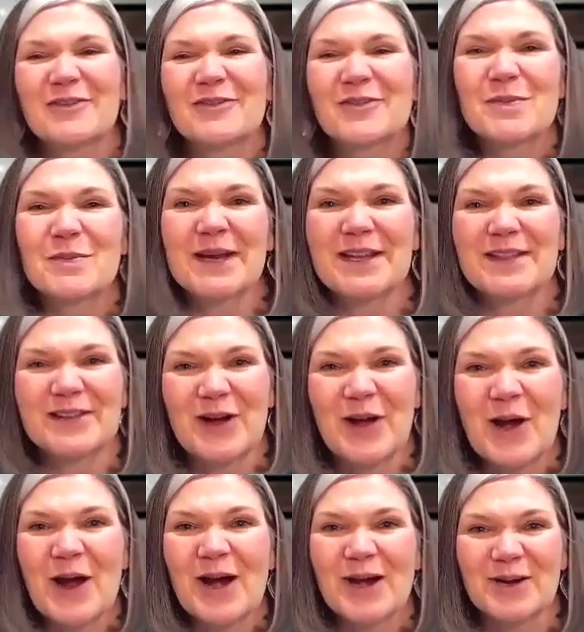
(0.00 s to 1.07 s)
we been in the
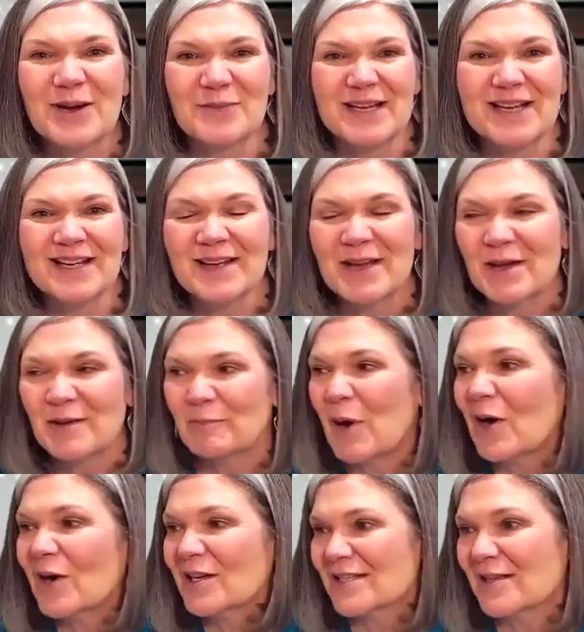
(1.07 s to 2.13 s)
car and we
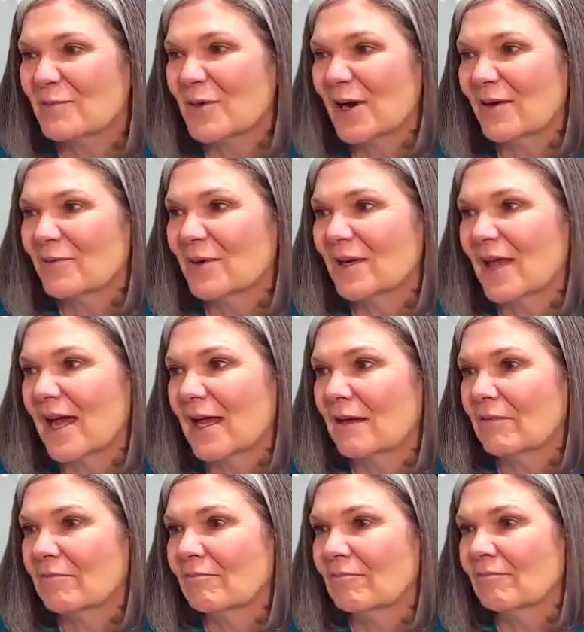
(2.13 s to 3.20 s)
park somewhere and we're
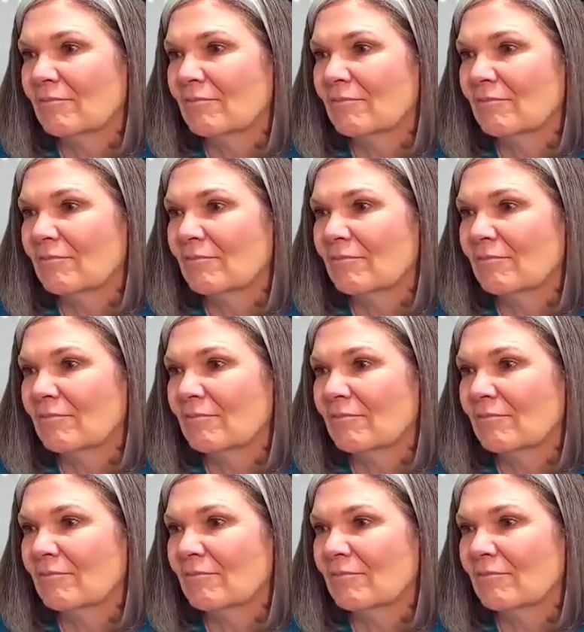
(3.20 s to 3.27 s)
like,